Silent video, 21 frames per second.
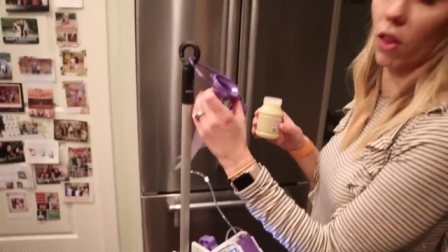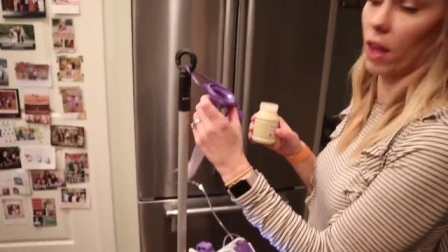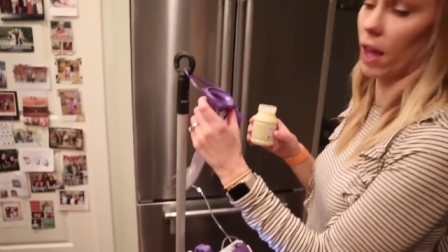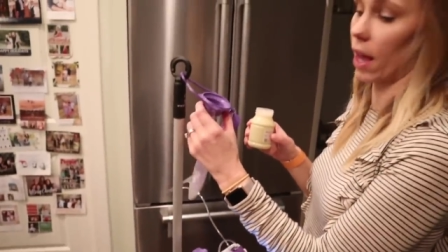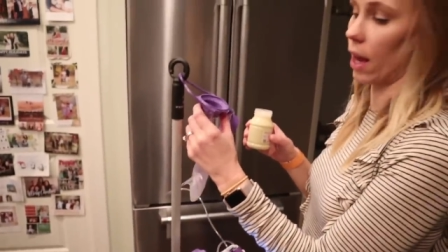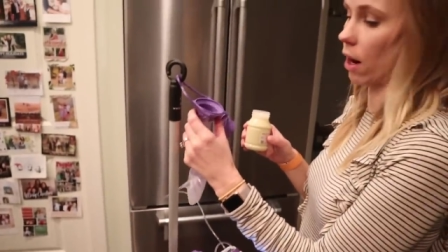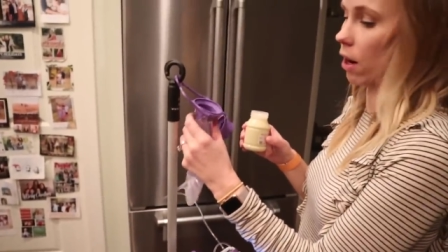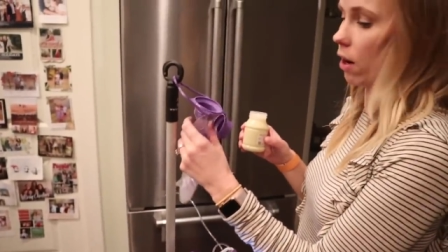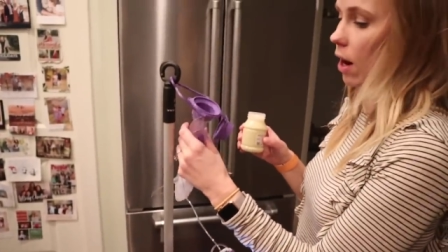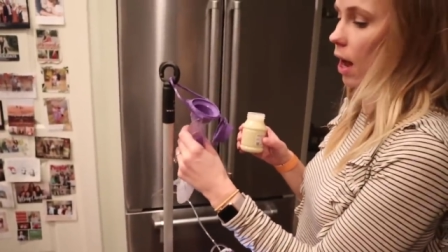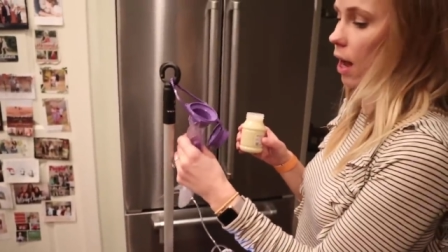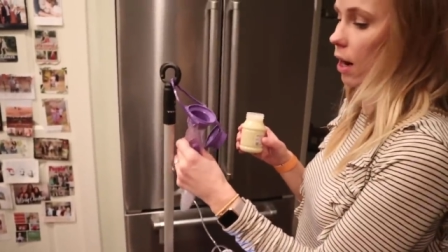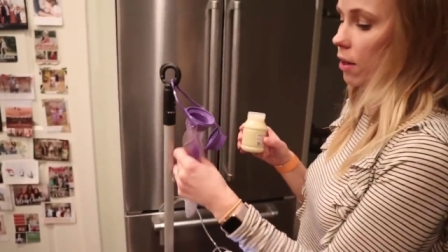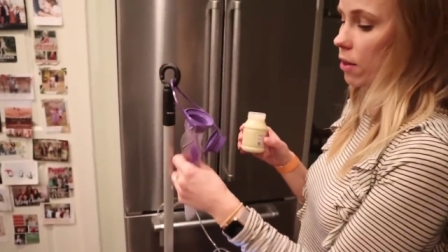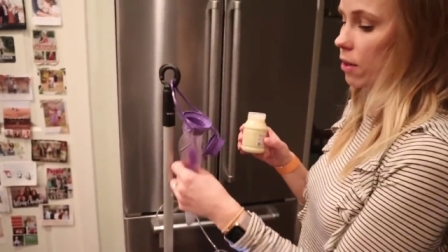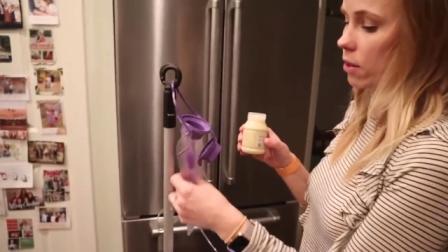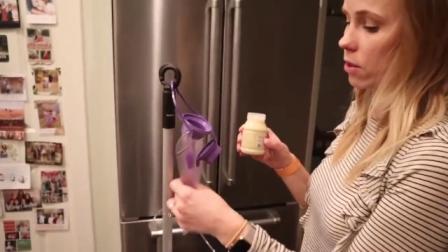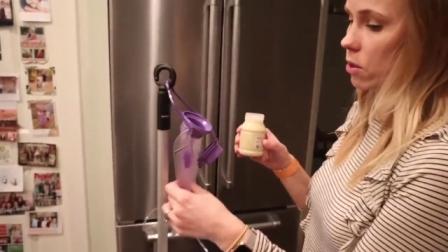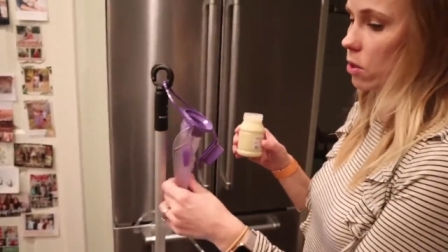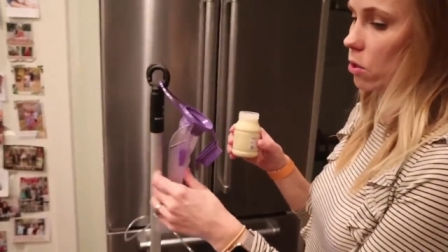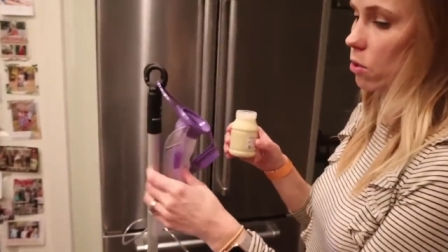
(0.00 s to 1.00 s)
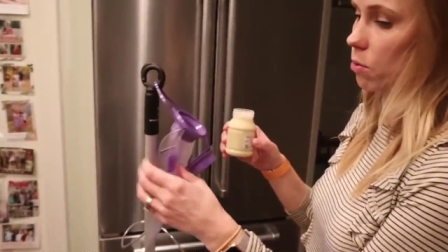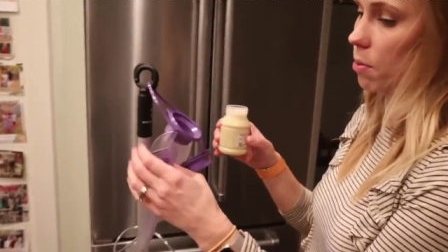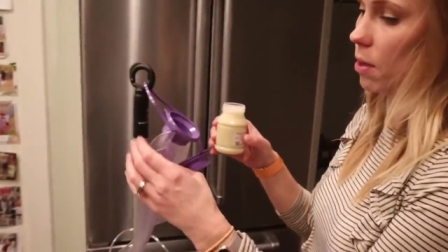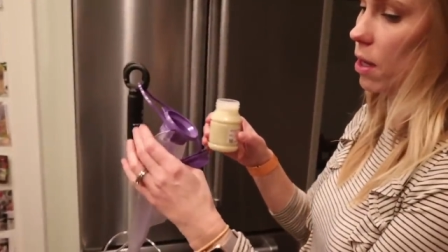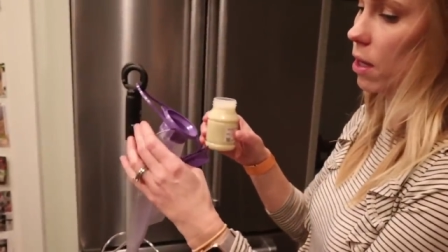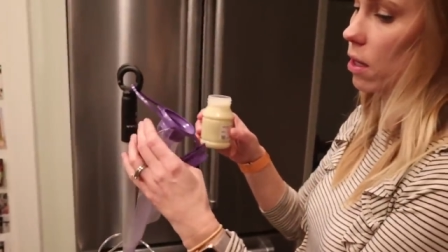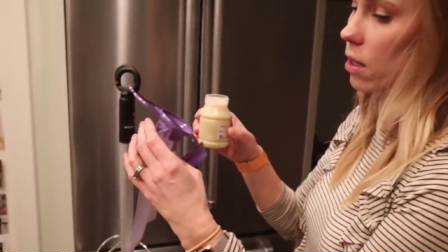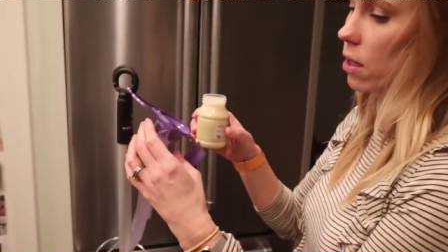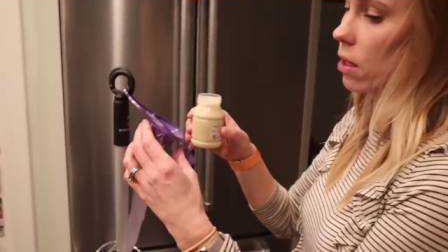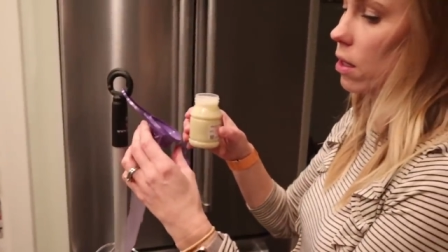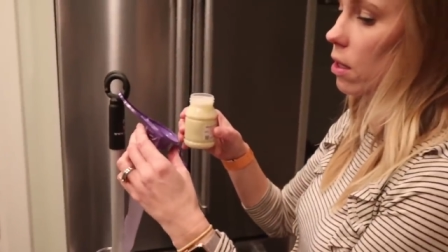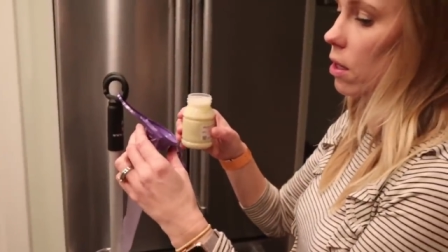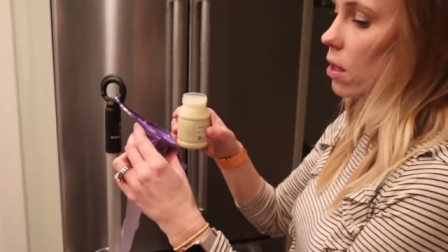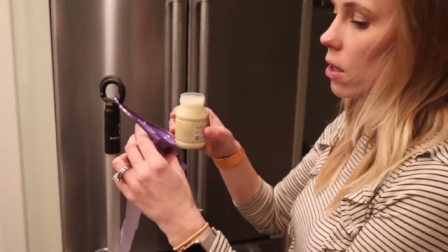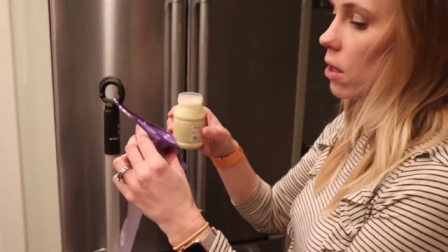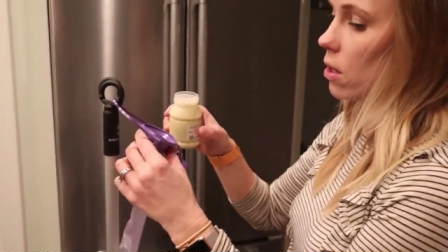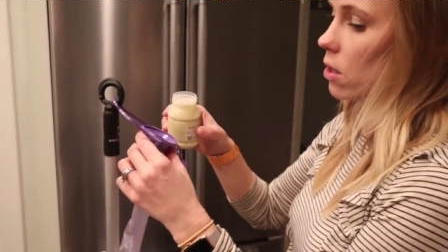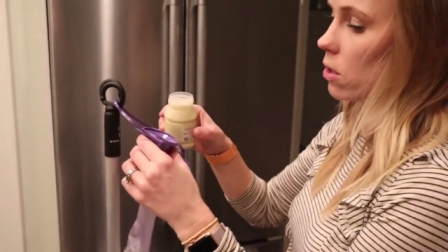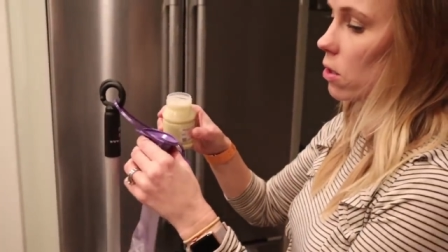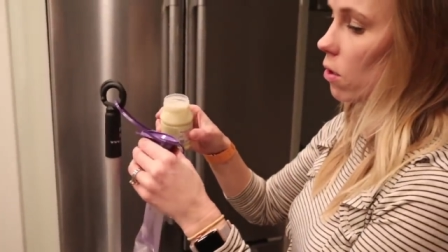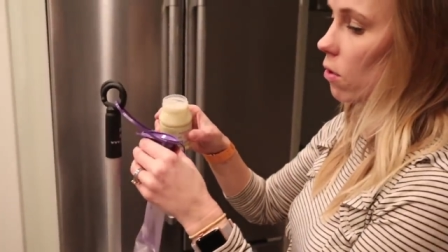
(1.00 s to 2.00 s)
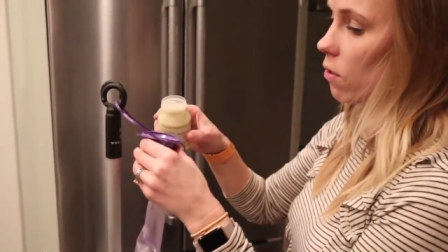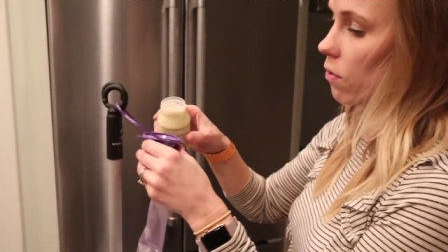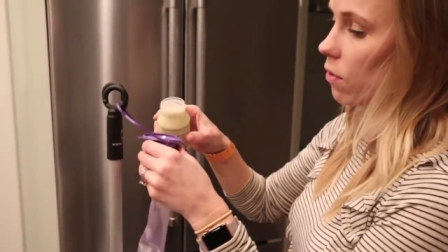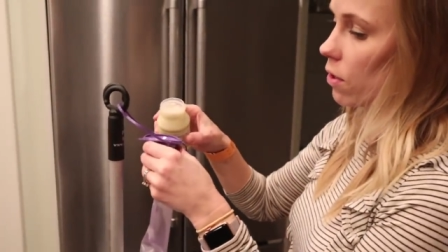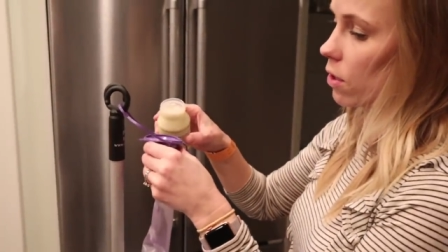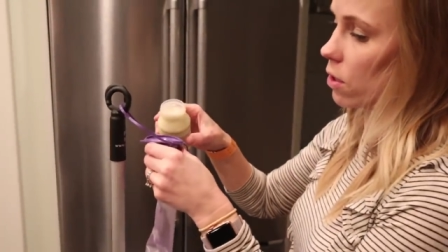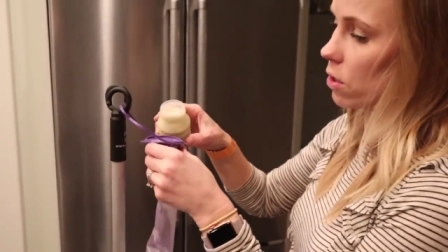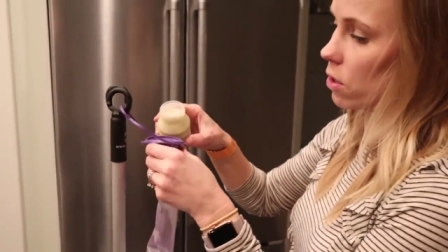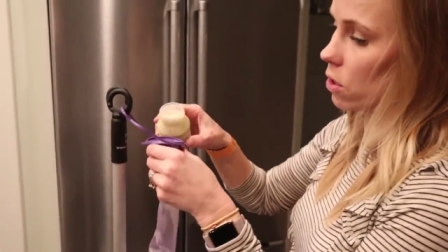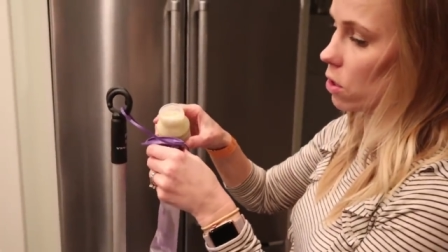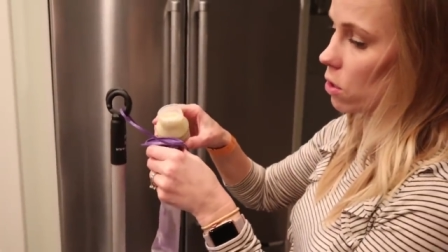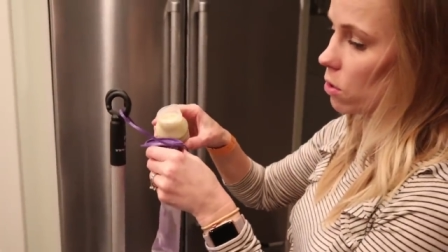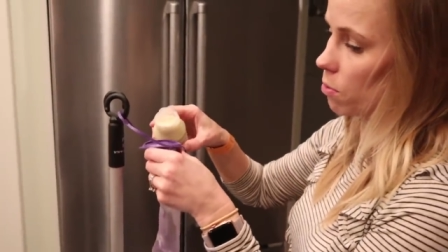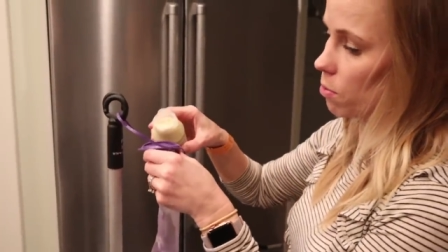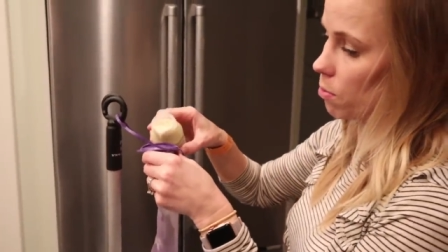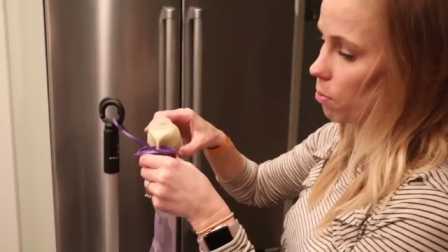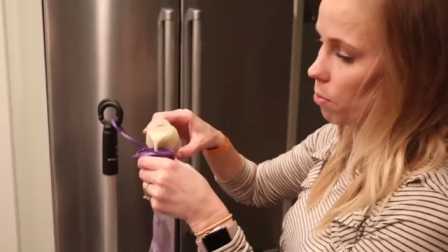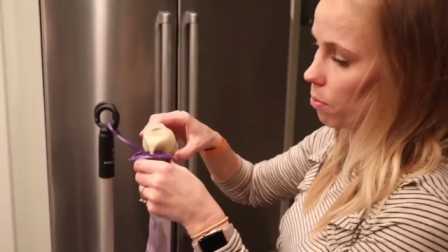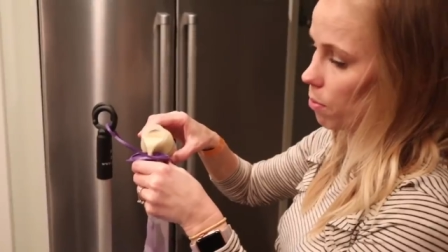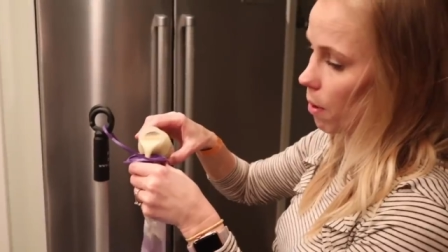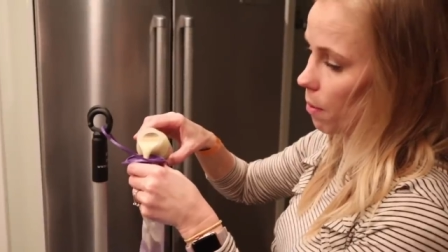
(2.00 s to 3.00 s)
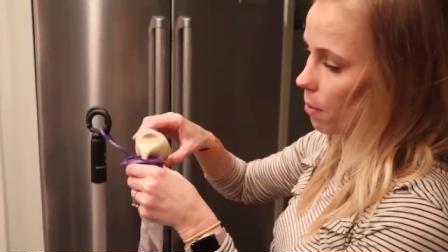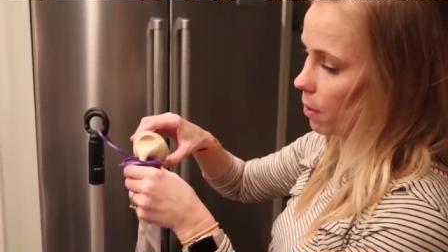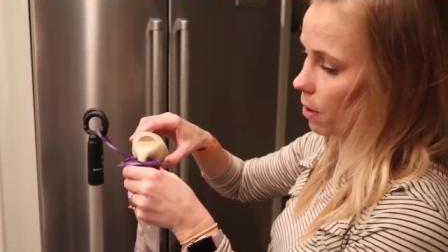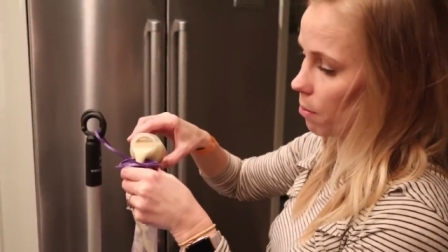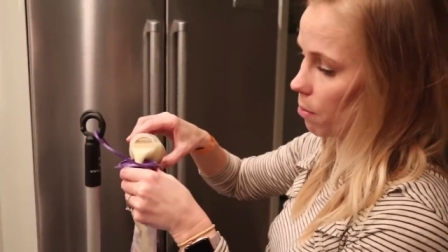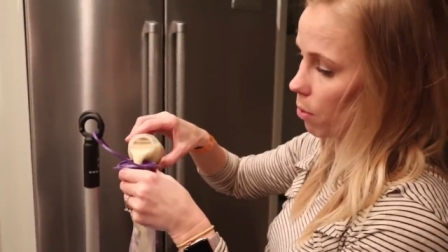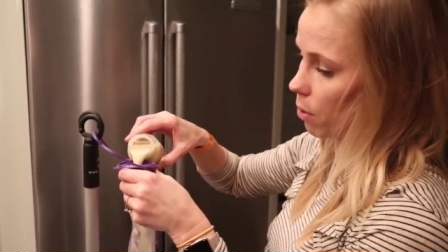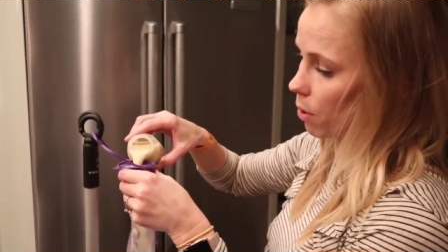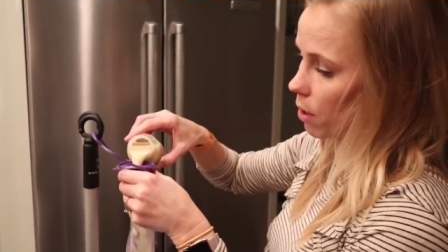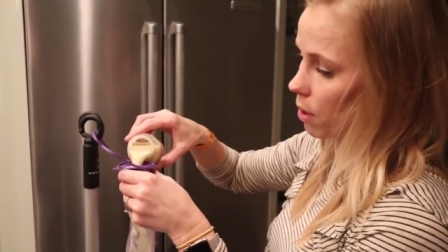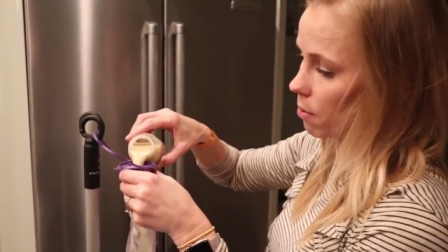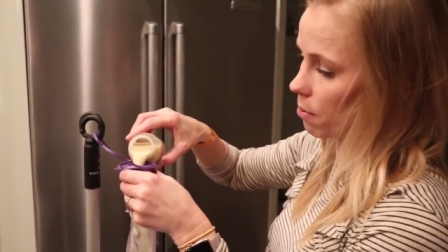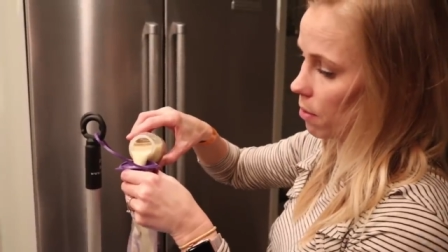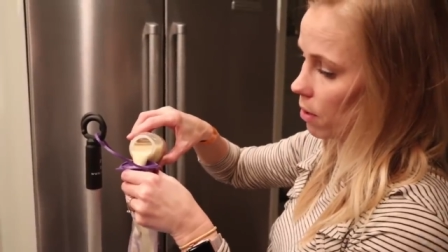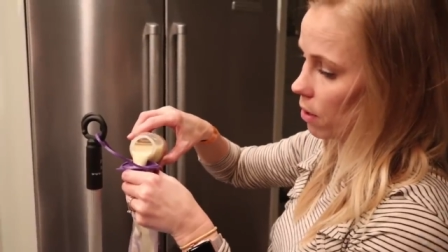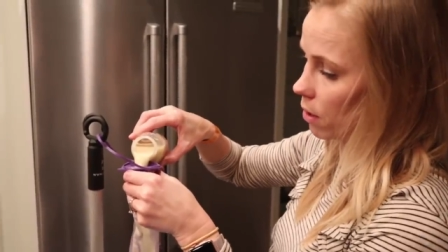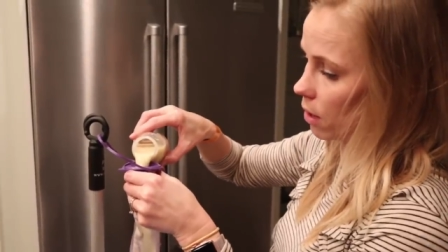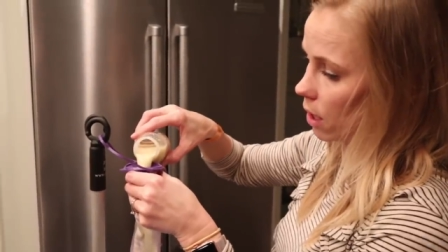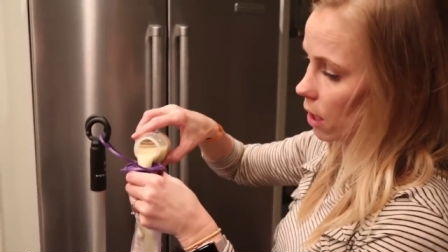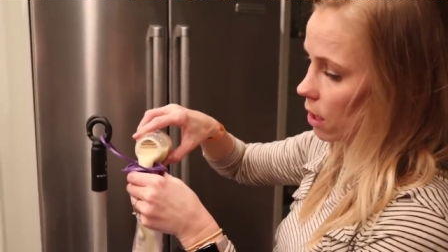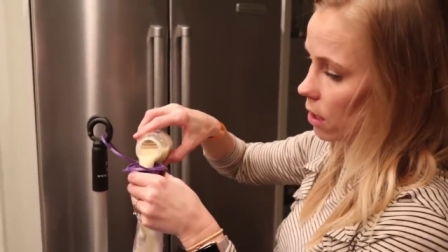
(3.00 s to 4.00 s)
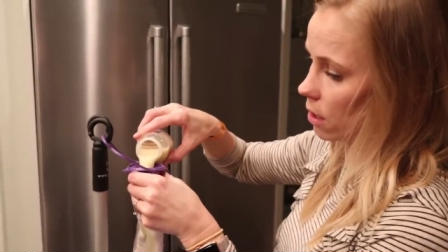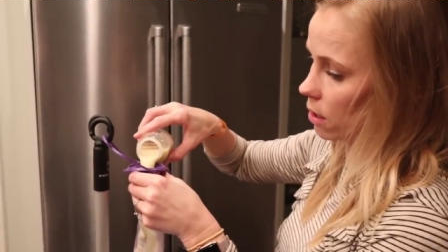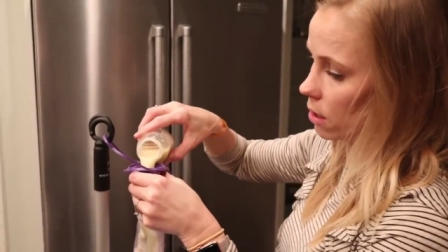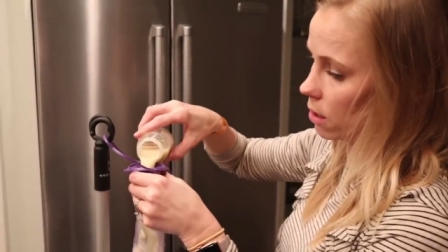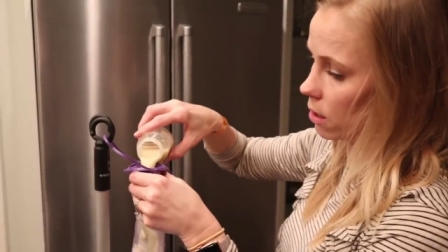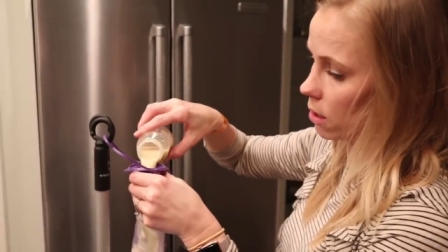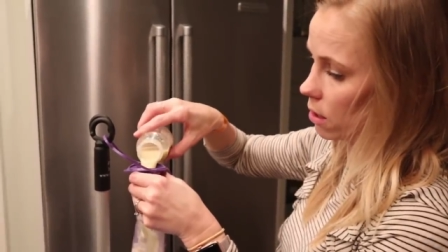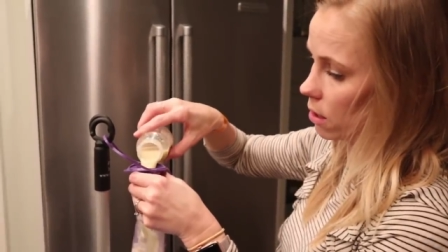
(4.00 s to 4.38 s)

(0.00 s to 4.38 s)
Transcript: the air out of the tubing. So first you, I'm gonna pour the milk in.